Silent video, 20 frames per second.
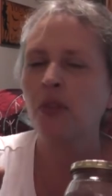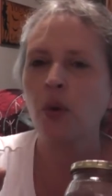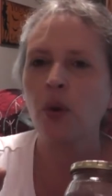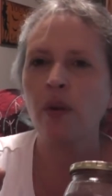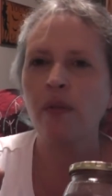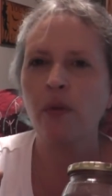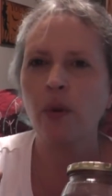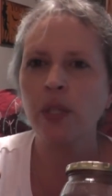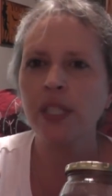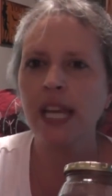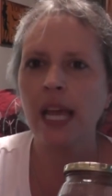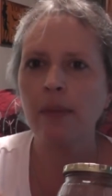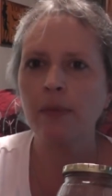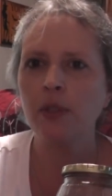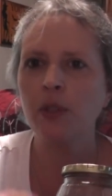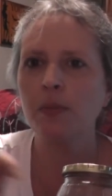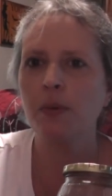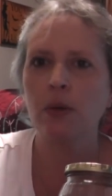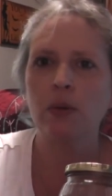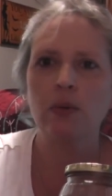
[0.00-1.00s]
3 or 4
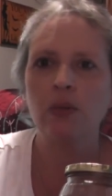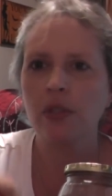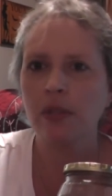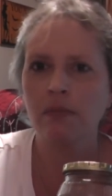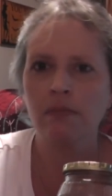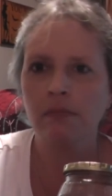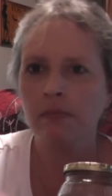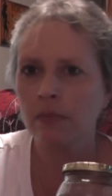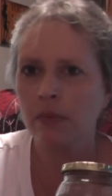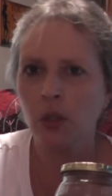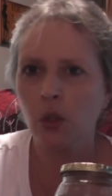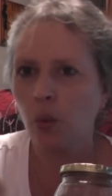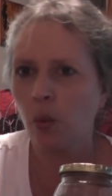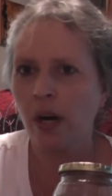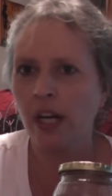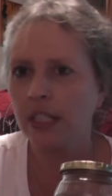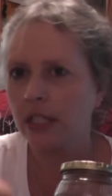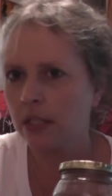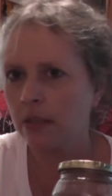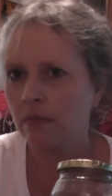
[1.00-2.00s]
tablespoons to where
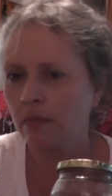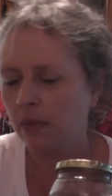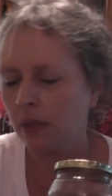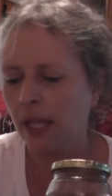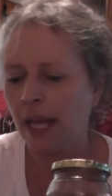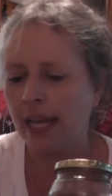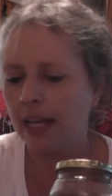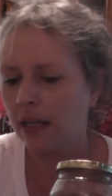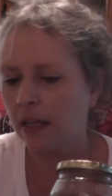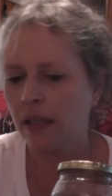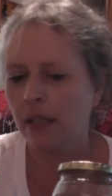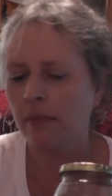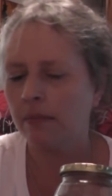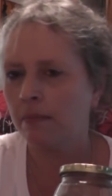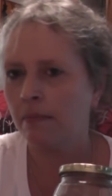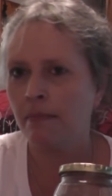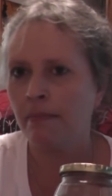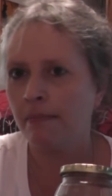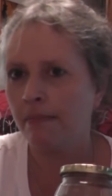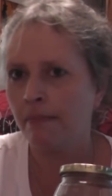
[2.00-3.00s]
it's like
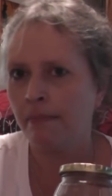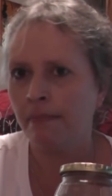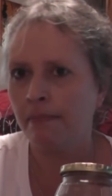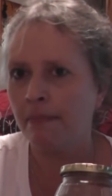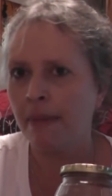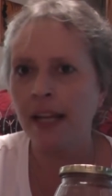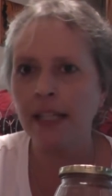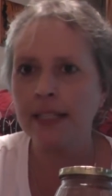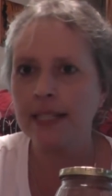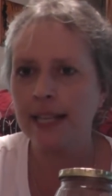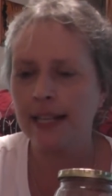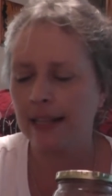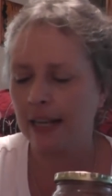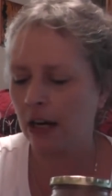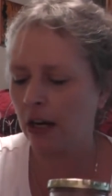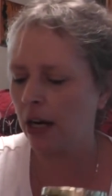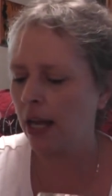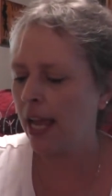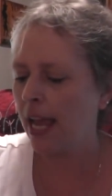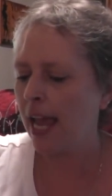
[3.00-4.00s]
melts in
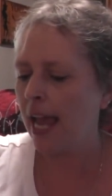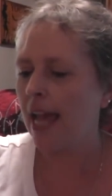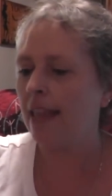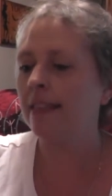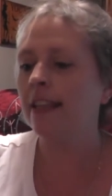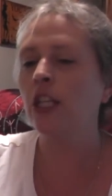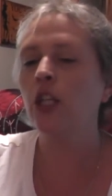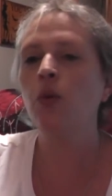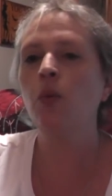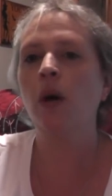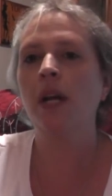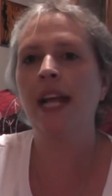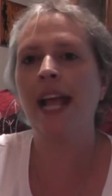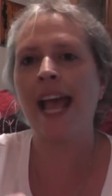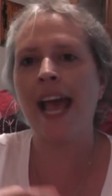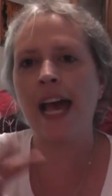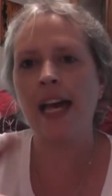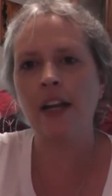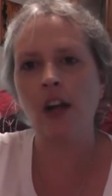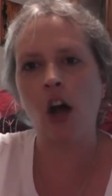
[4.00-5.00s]
there. And then you want to
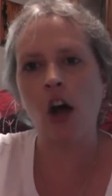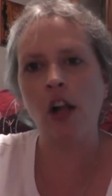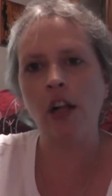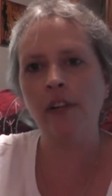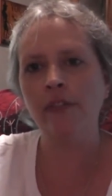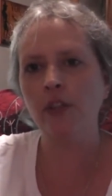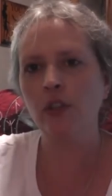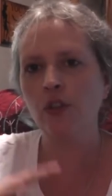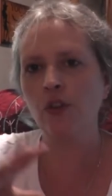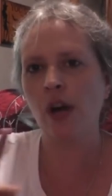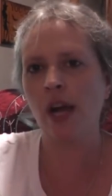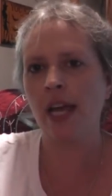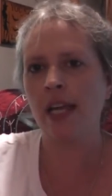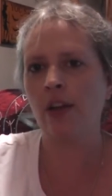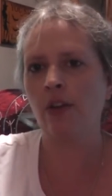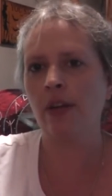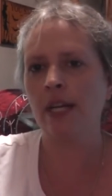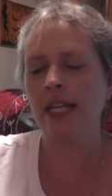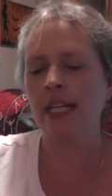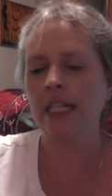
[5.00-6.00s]
add all of your dry
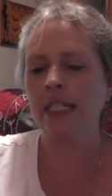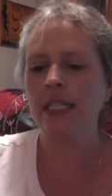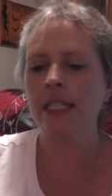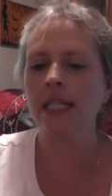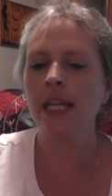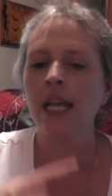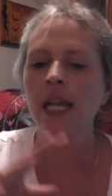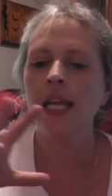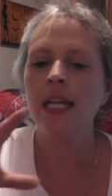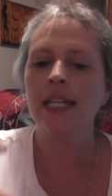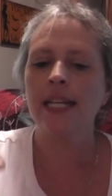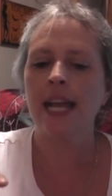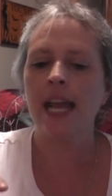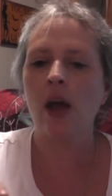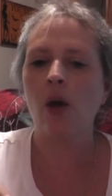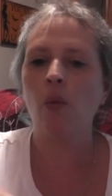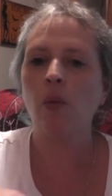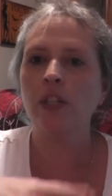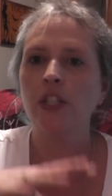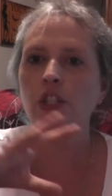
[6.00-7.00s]
ingredients.
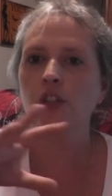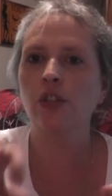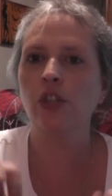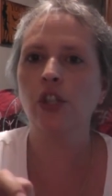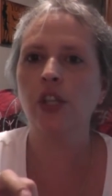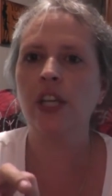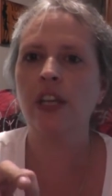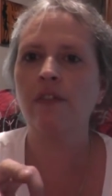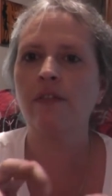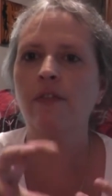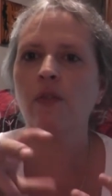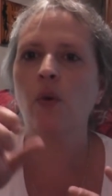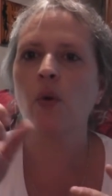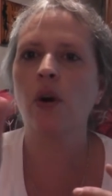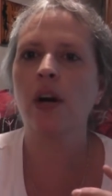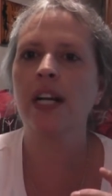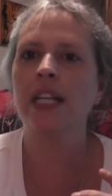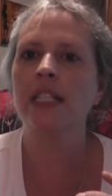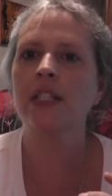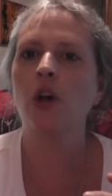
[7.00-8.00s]
Now what you're looking
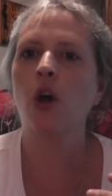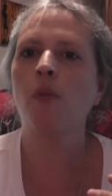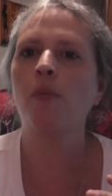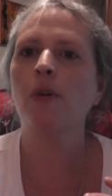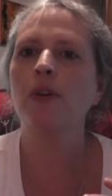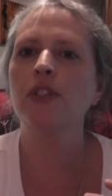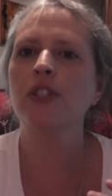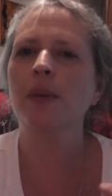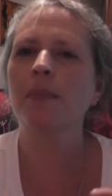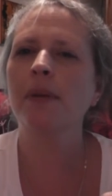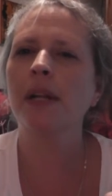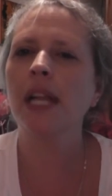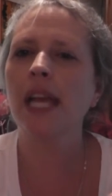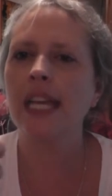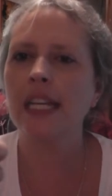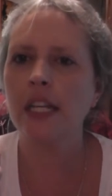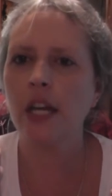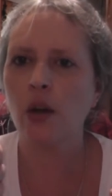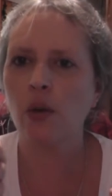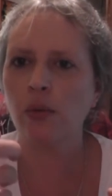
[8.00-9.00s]
for is almost a
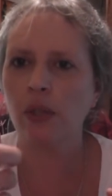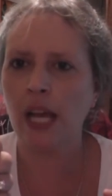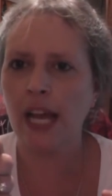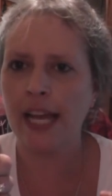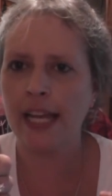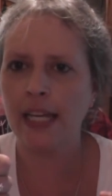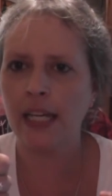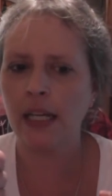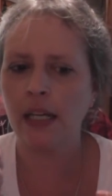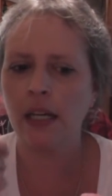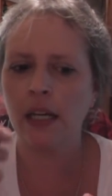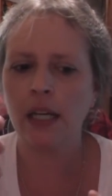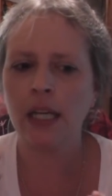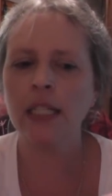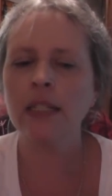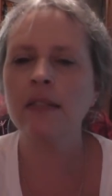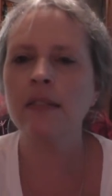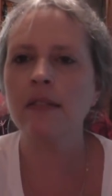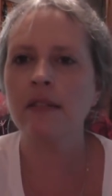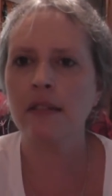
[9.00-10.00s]
Play-Doh like
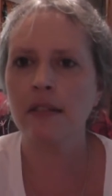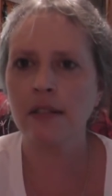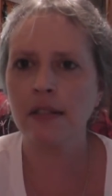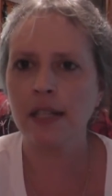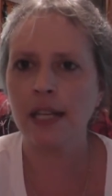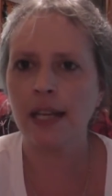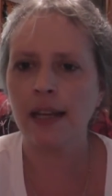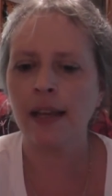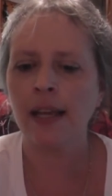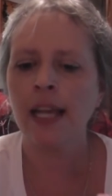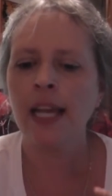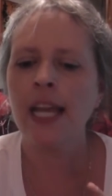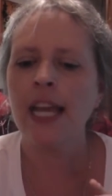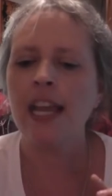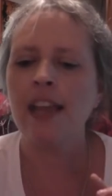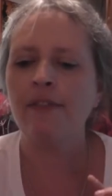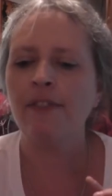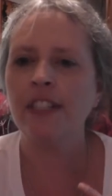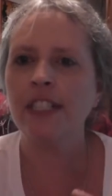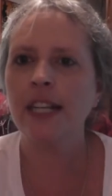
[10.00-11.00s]
consistency.
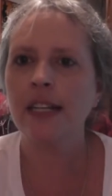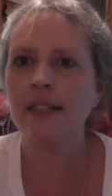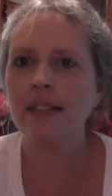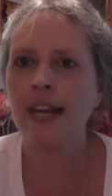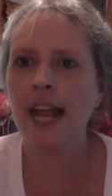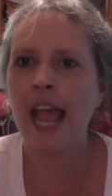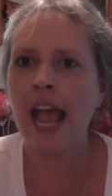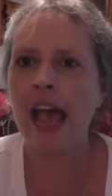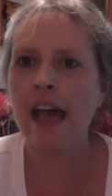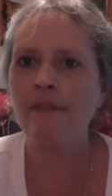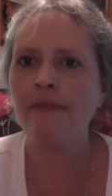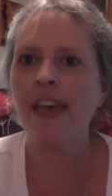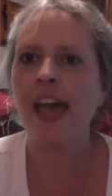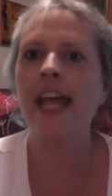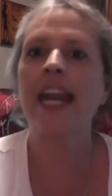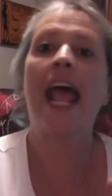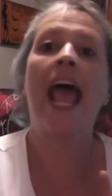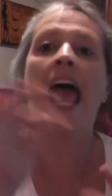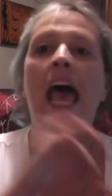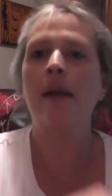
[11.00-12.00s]
If it doesn't have
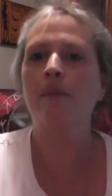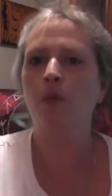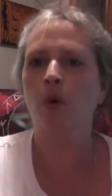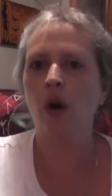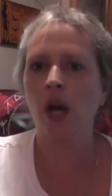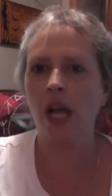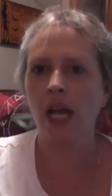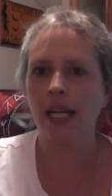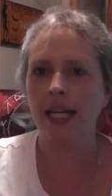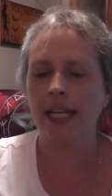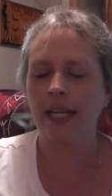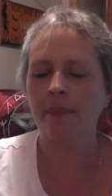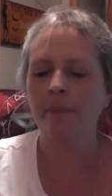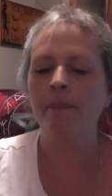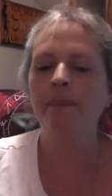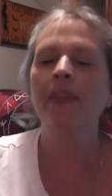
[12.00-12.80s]
that, add more honey.